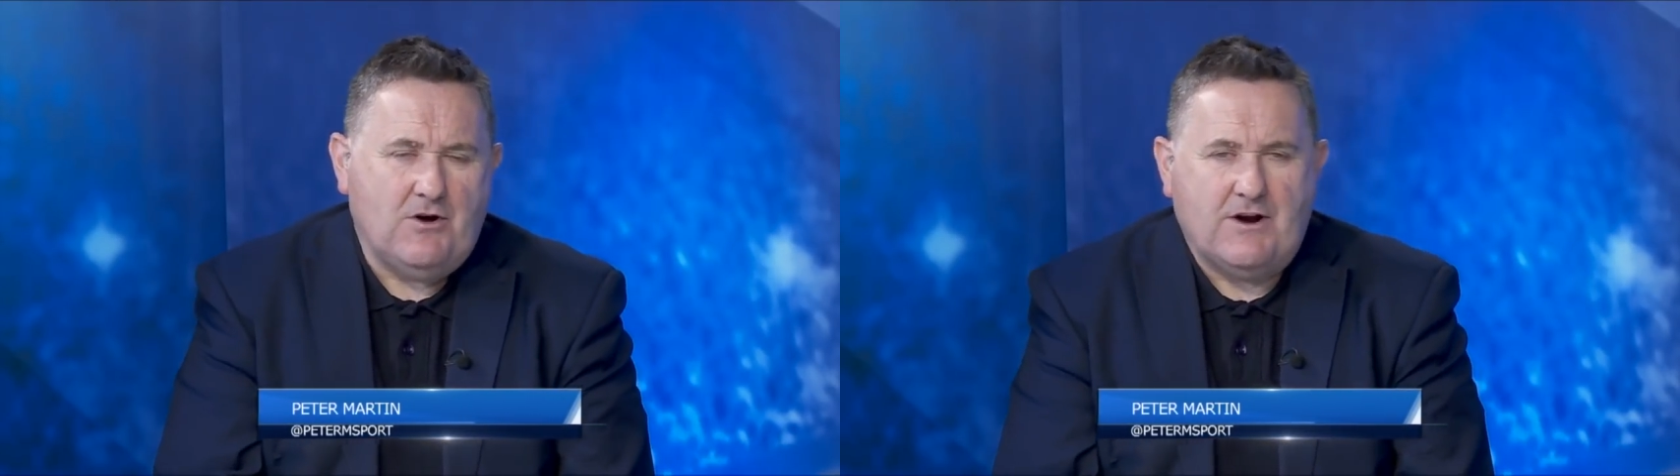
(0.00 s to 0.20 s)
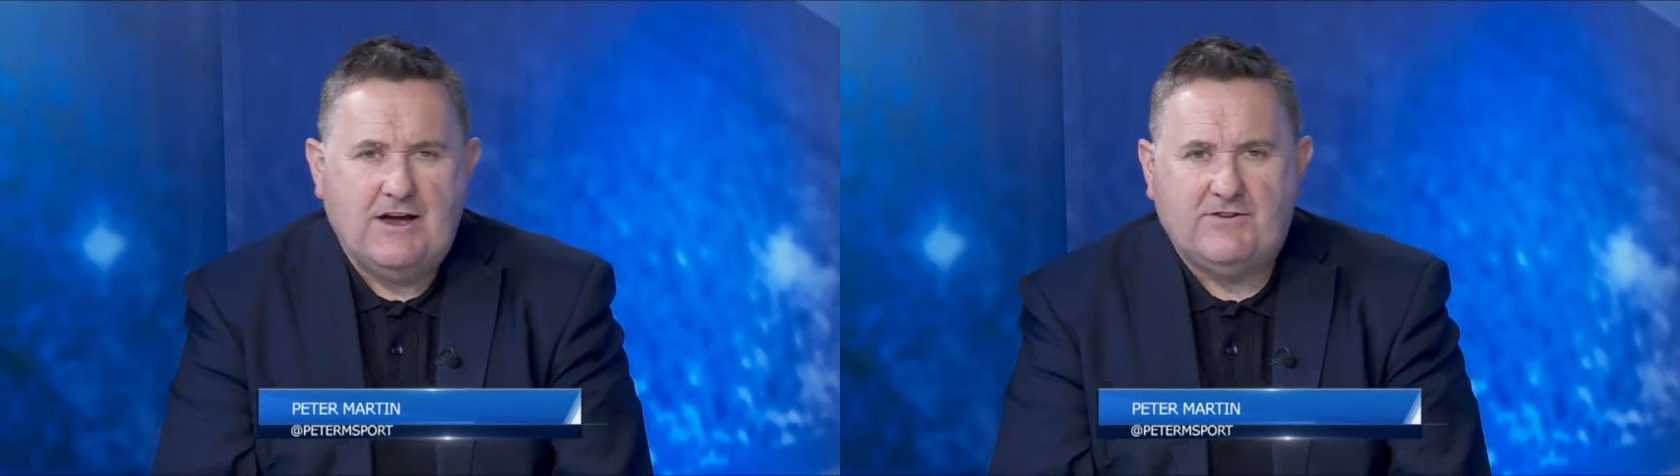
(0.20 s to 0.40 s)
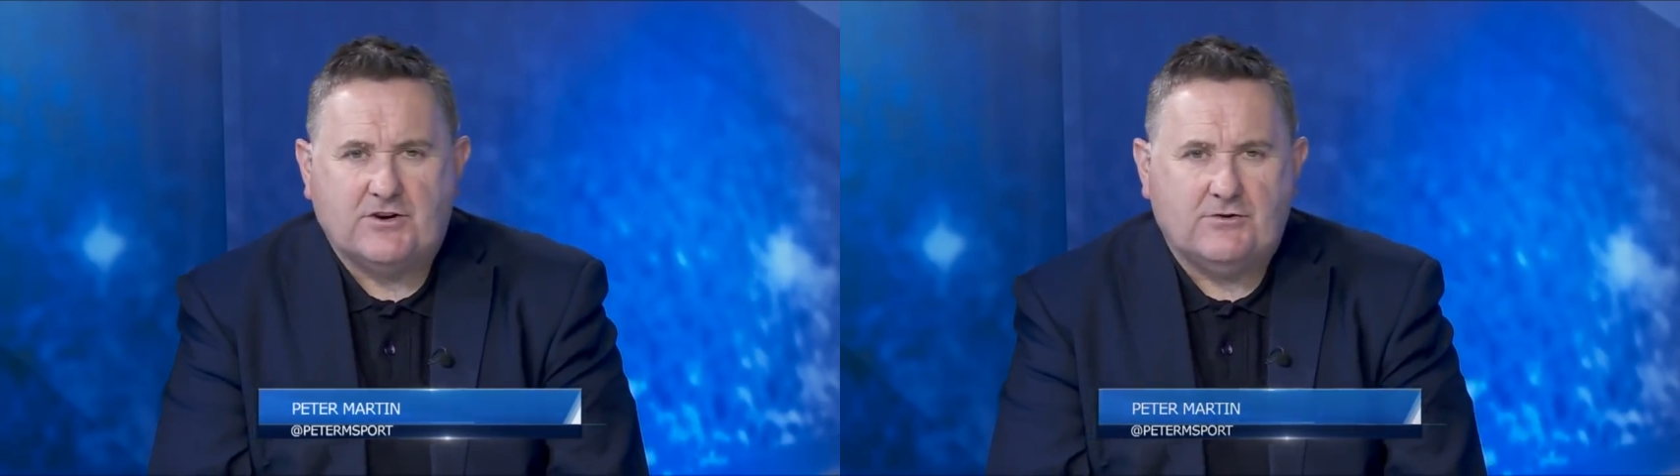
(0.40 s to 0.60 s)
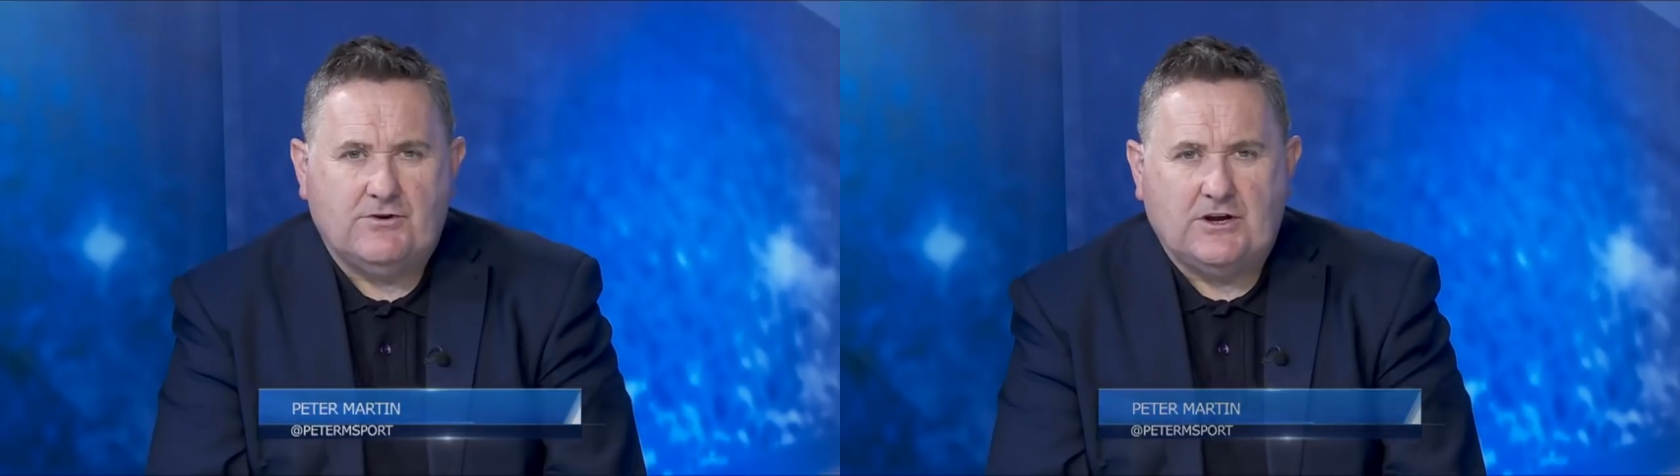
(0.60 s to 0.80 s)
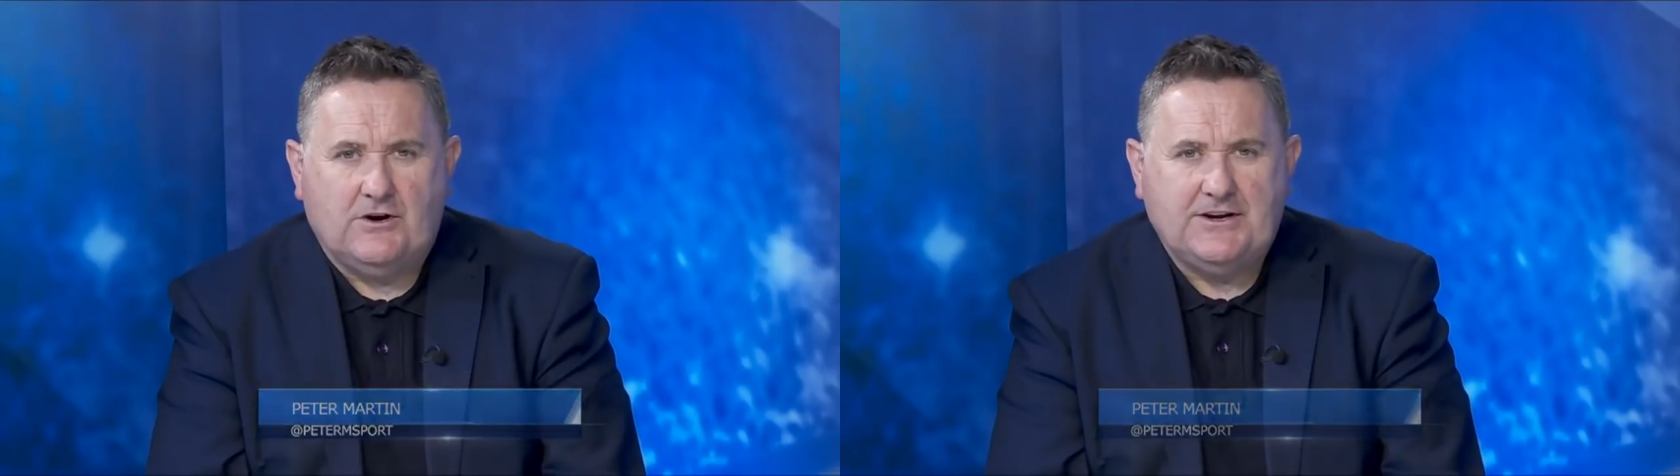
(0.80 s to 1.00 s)
our ever
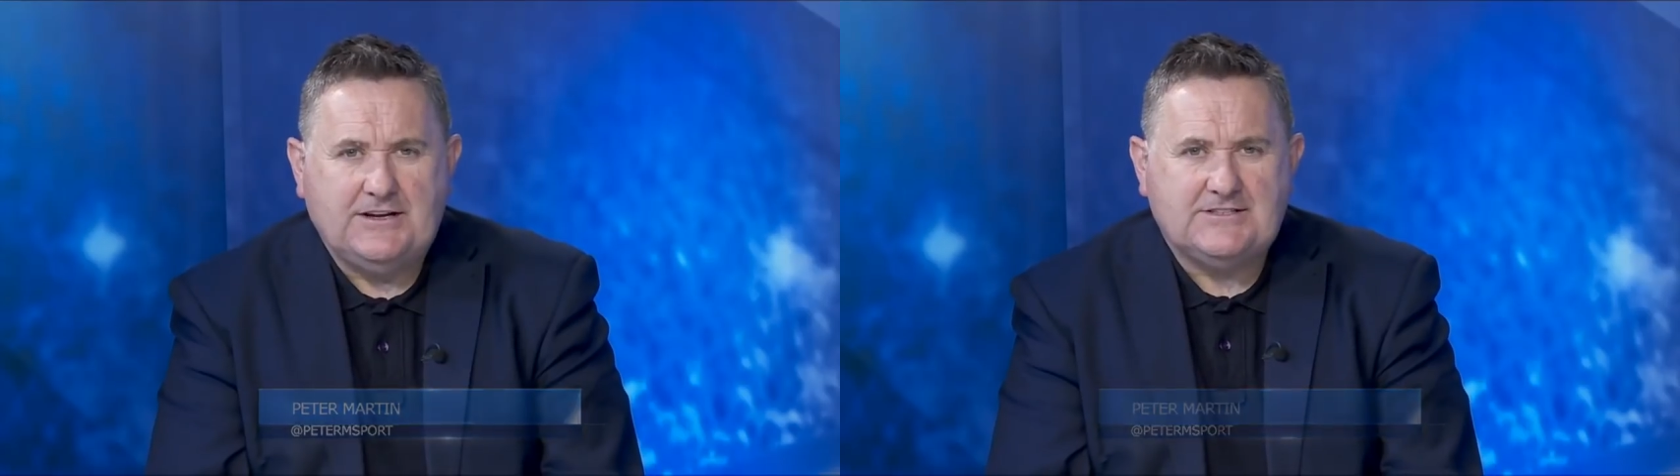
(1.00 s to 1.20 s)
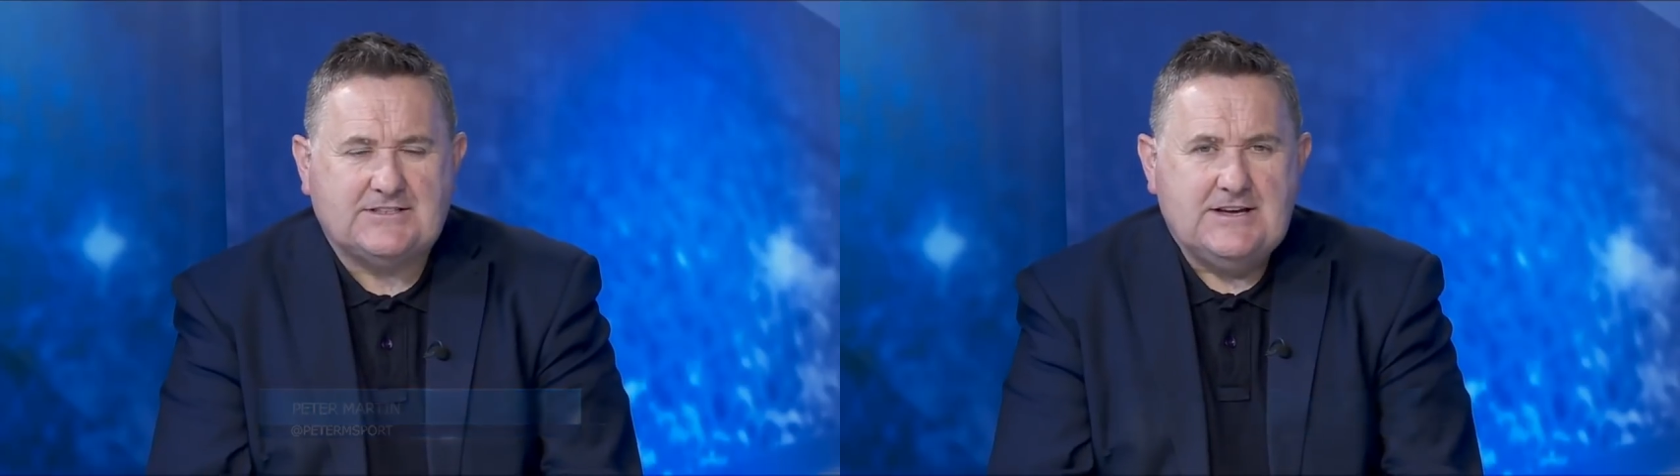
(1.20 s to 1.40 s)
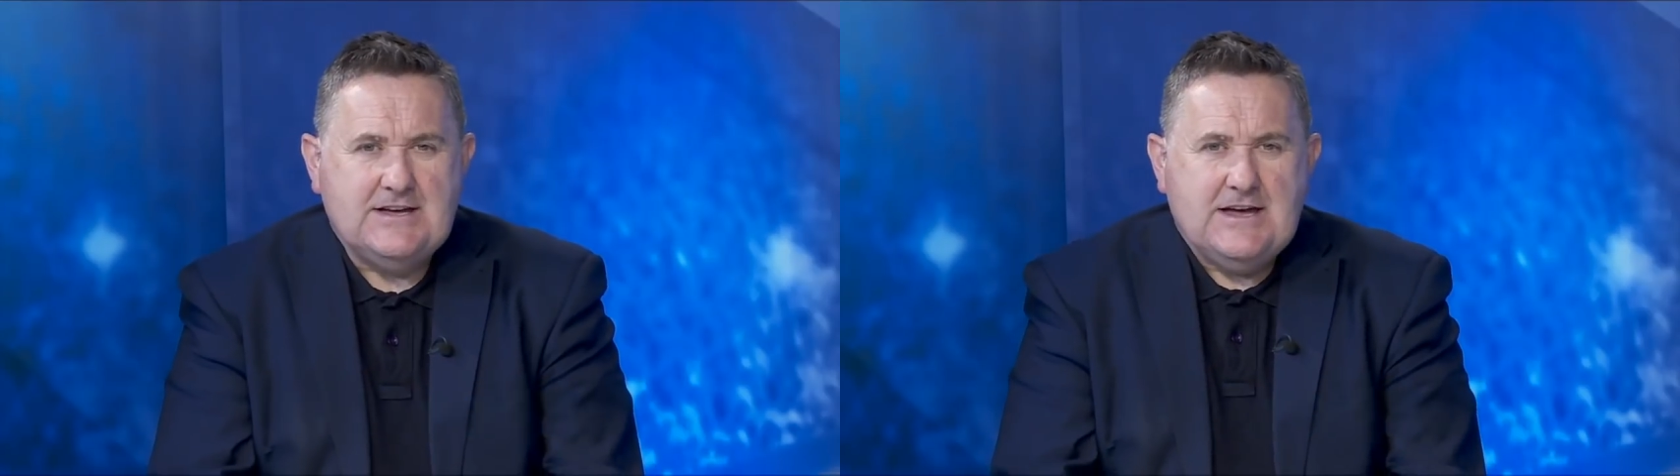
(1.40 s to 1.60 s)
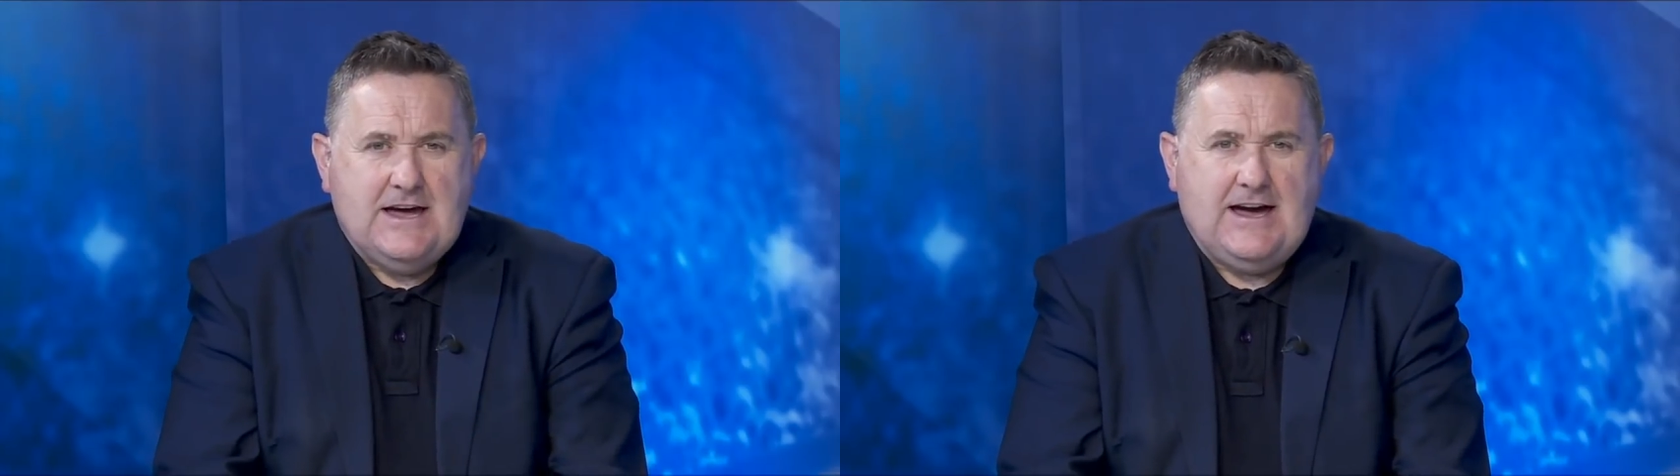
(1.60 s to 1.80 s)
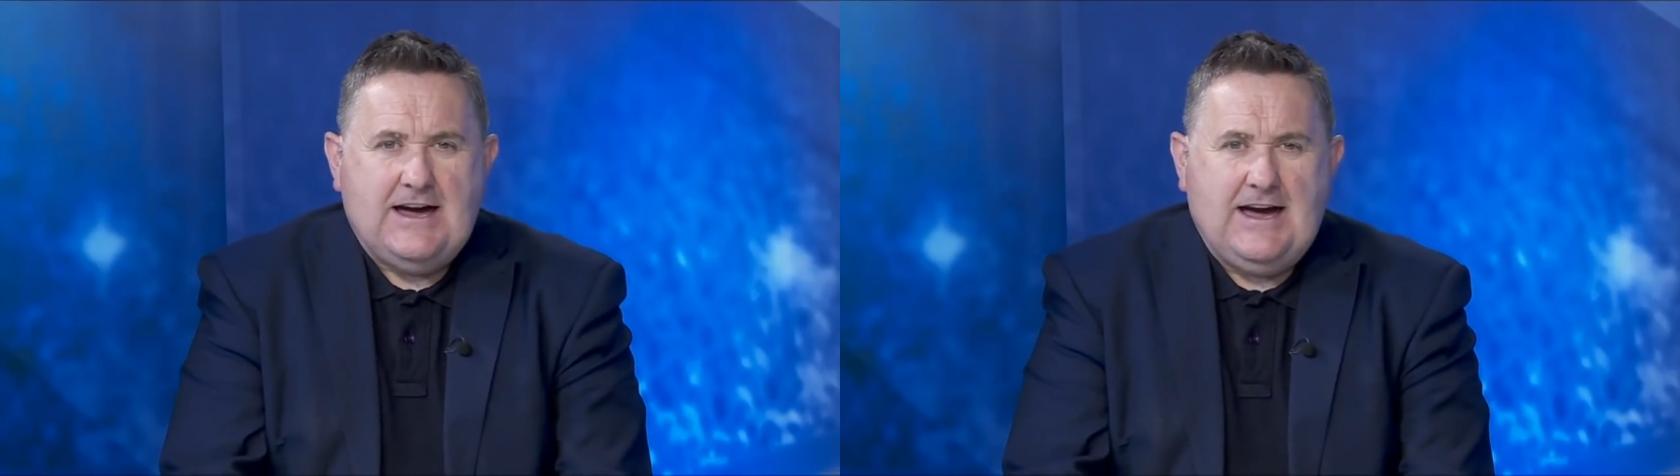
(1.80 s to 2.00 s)
growing audience.
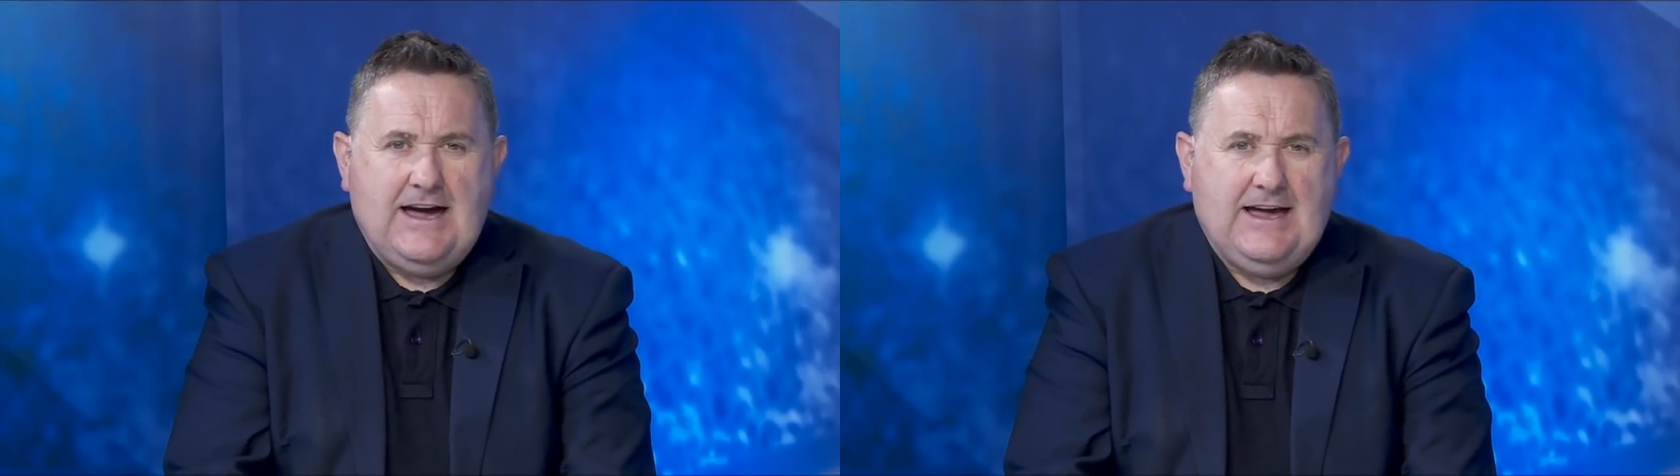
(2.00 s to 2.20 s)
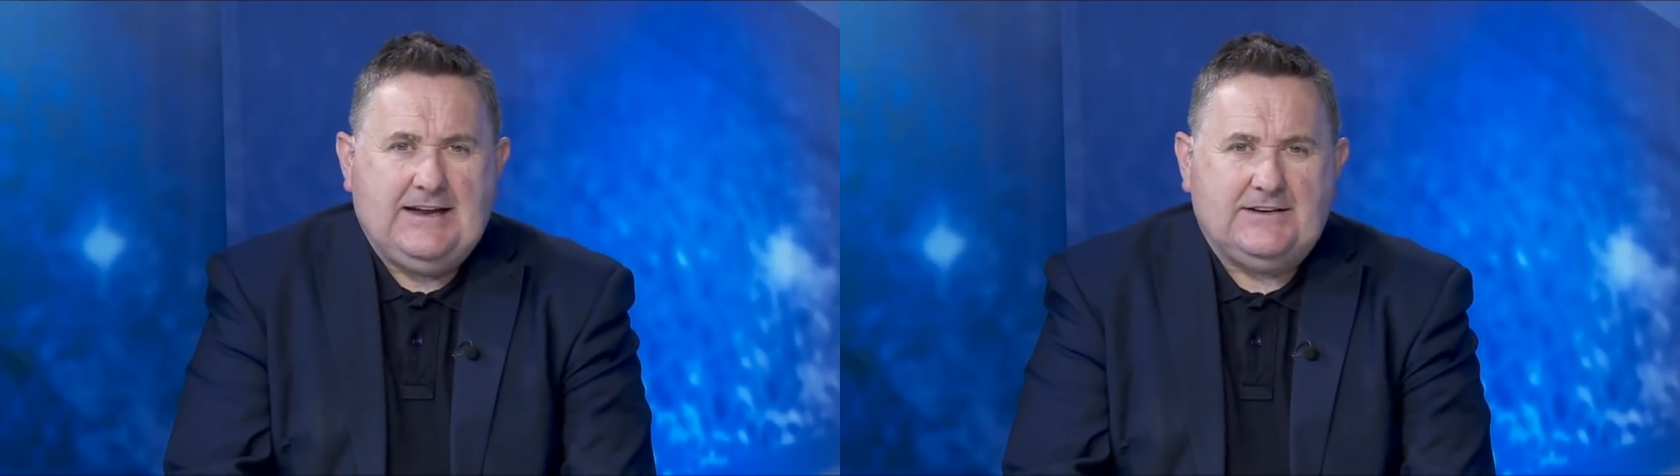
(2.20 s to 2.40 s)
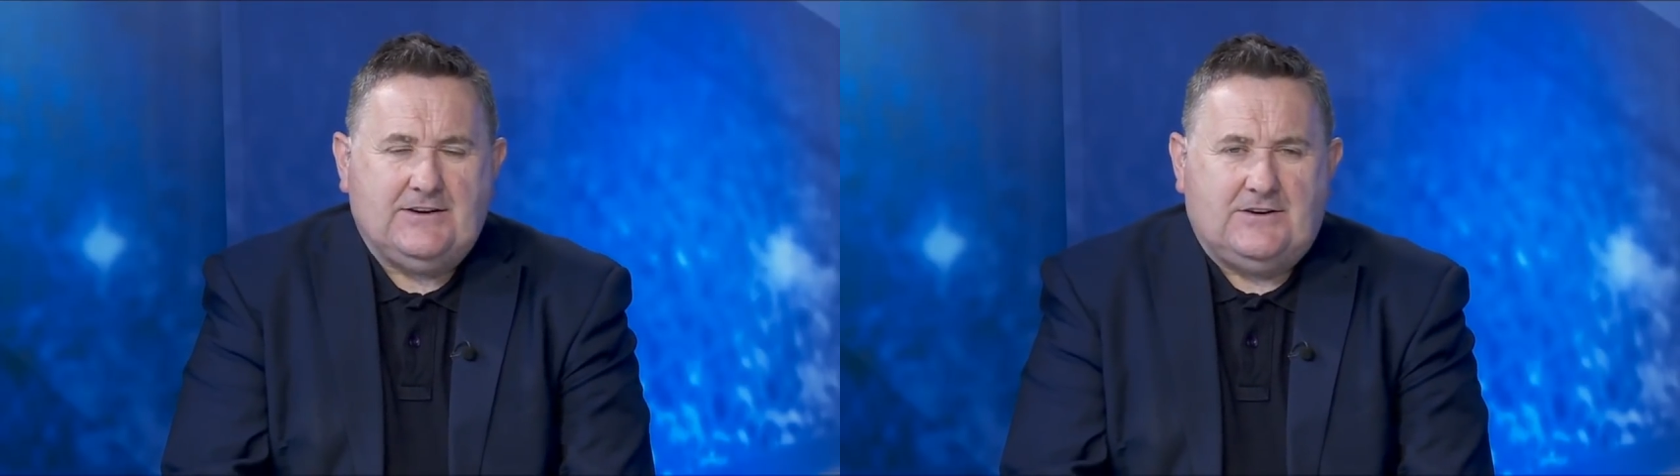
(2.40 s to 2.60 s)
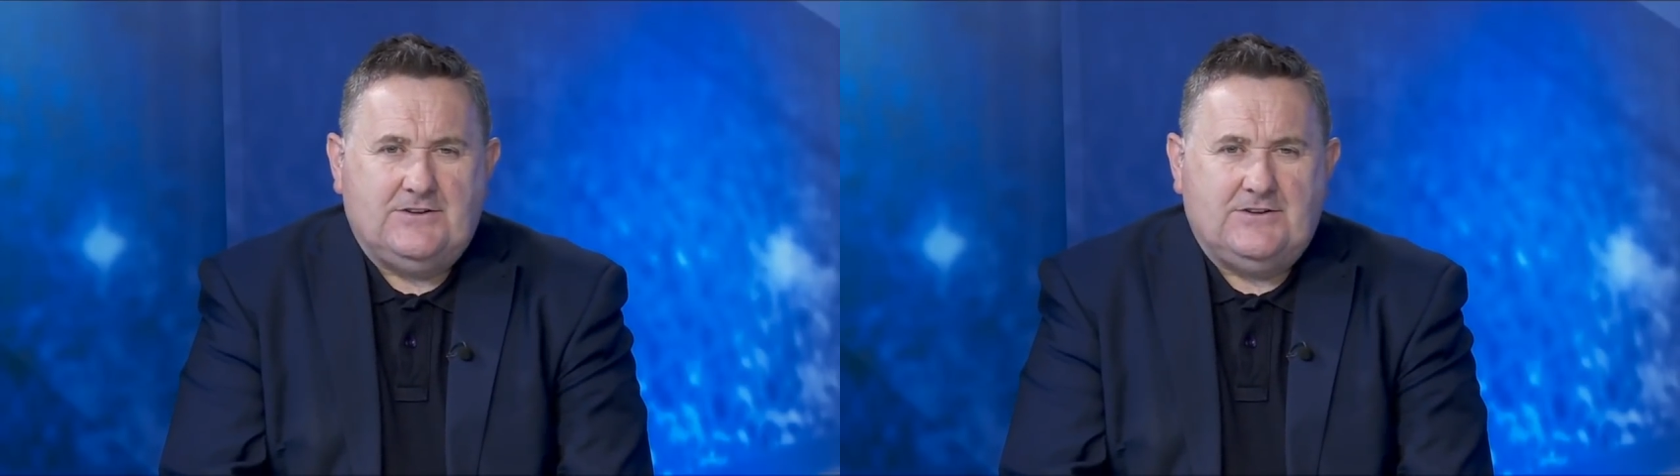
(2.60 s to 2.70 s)
Uh, and